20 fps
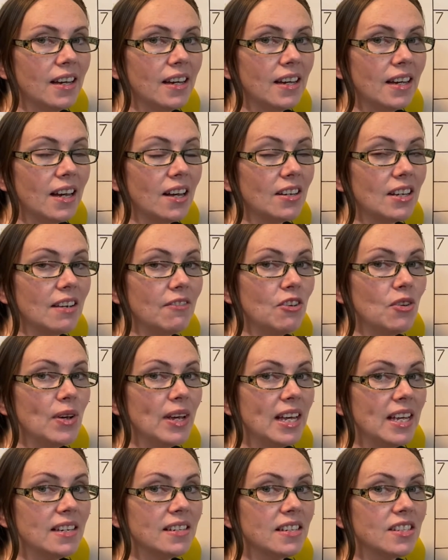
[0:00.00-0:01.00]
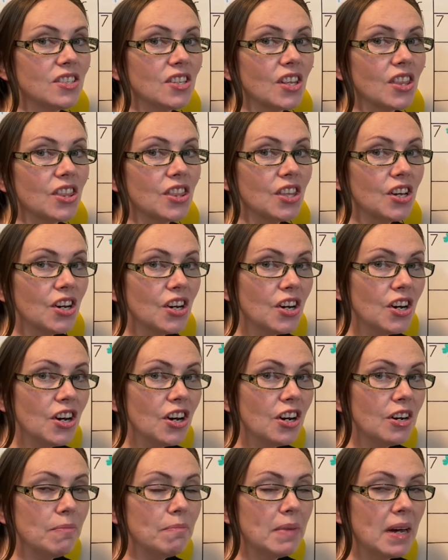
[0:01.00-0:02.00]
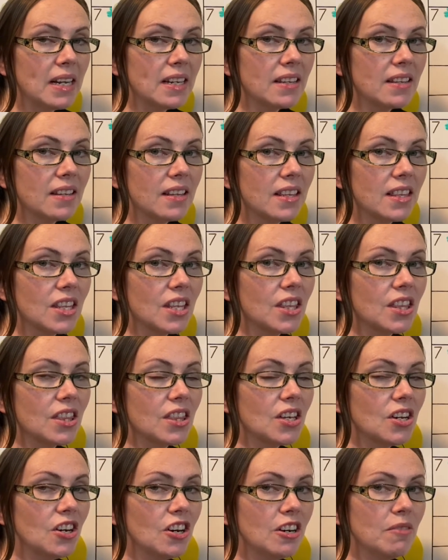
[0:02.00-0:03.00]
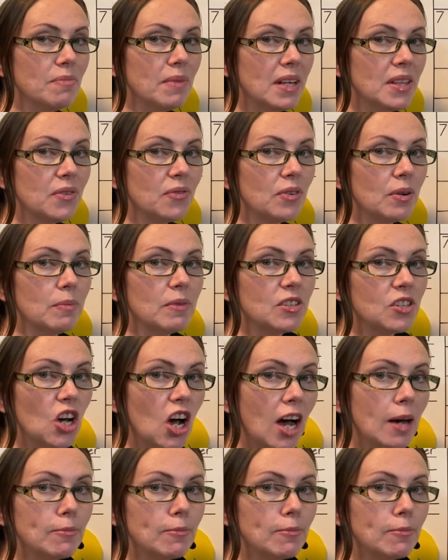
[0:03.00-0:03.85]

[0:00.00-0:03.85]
I'll give you a hint. It's the third month. The third month from the top.